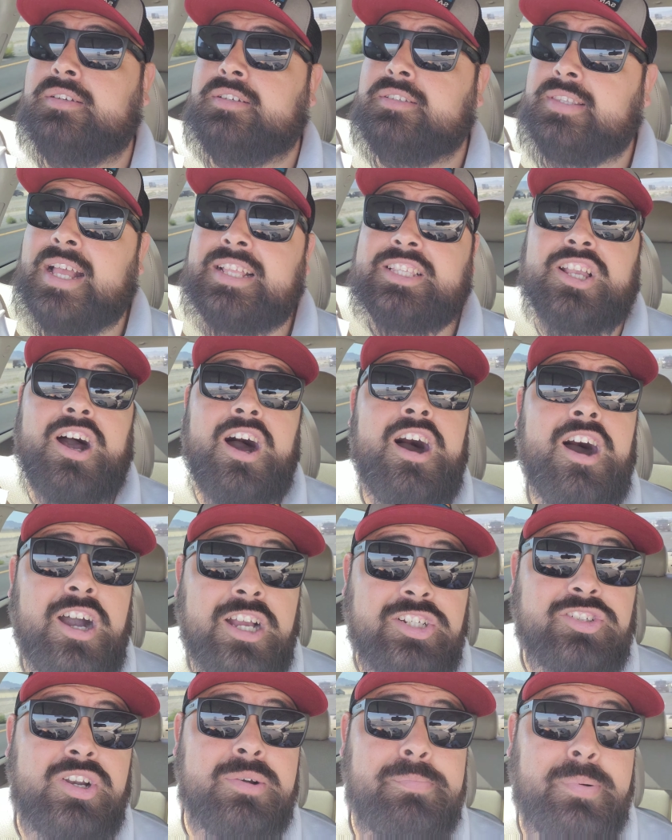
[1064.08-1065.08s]
That's a
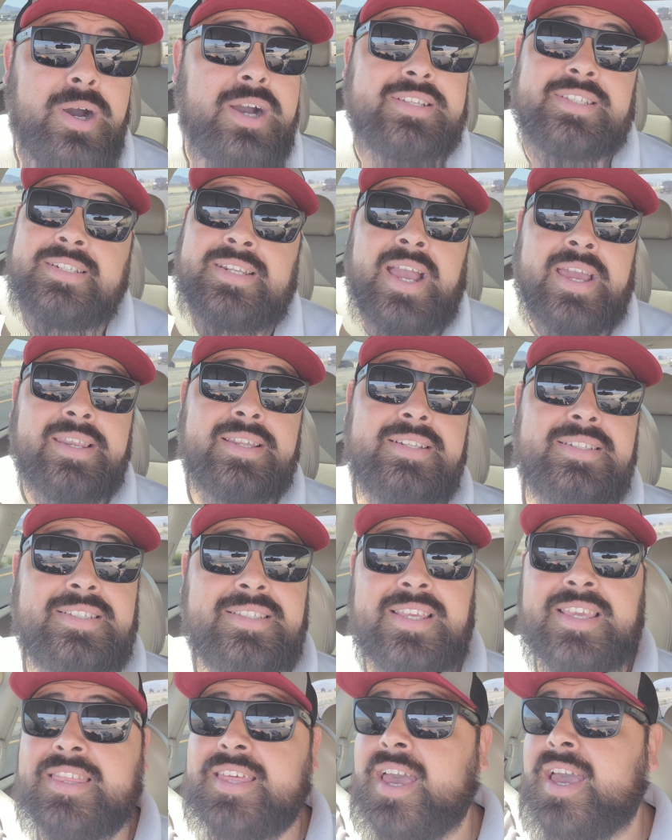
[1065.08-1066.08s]
hundred bucks. And I didn't
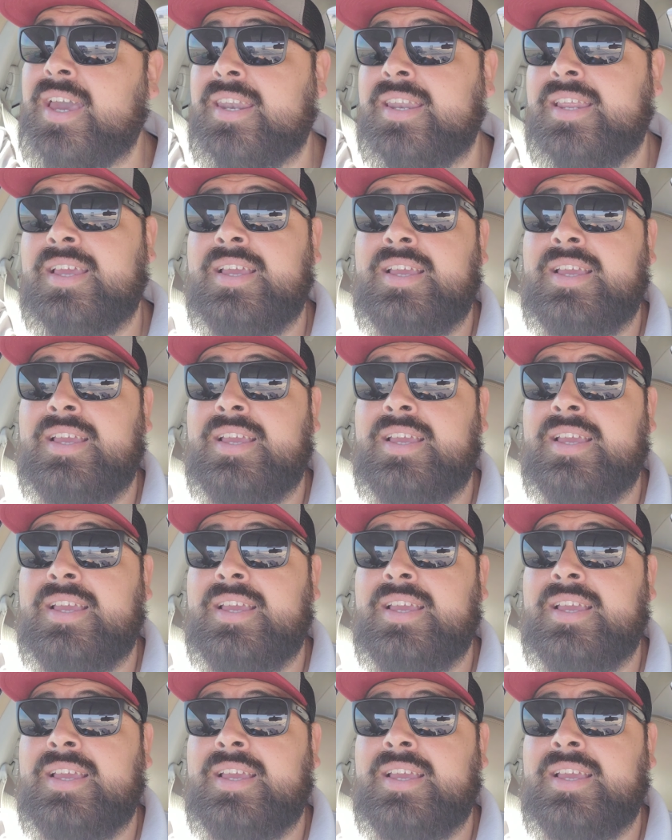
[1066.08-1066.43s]
see that.